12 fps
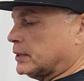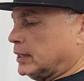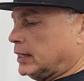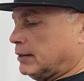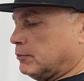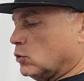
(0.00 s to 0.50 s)

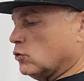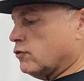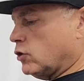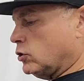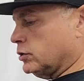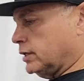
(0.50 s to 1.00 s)
I move
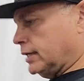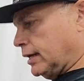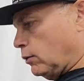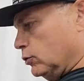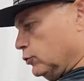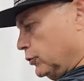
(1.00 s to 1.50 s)
on and I
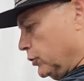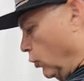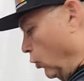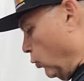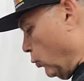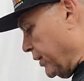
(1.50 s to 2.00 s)
will do the
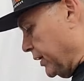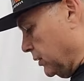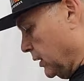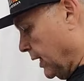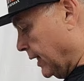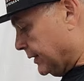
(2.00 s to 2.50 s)
whole
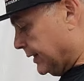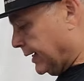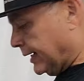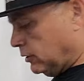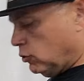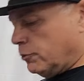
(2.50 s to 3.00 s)
wheel then
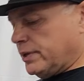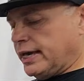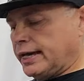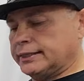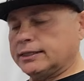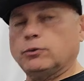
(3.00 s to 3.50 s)
I go
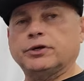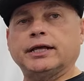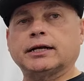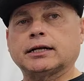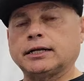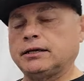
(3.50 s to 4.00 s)
behind it with a
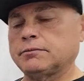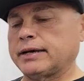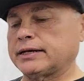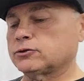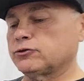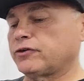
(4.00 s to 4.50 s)
clean
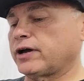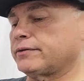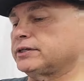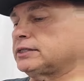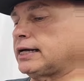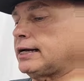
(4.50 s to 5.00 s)

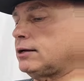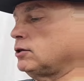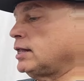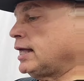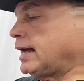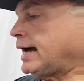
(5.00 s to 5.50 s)
microfiber
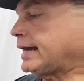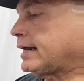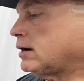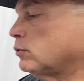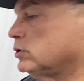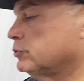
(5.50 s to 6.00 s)
towel and
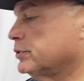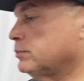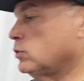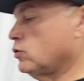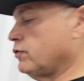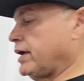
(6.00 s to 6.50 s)
I will
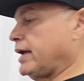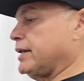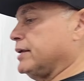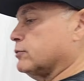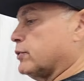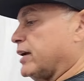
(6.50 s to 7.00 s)
remove
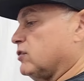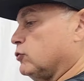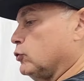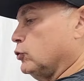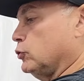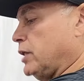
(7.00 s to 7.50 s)
any
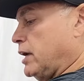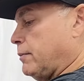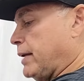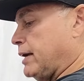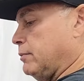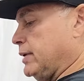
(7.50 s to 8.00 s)
residue that
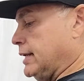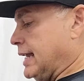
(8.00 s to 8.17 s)
might be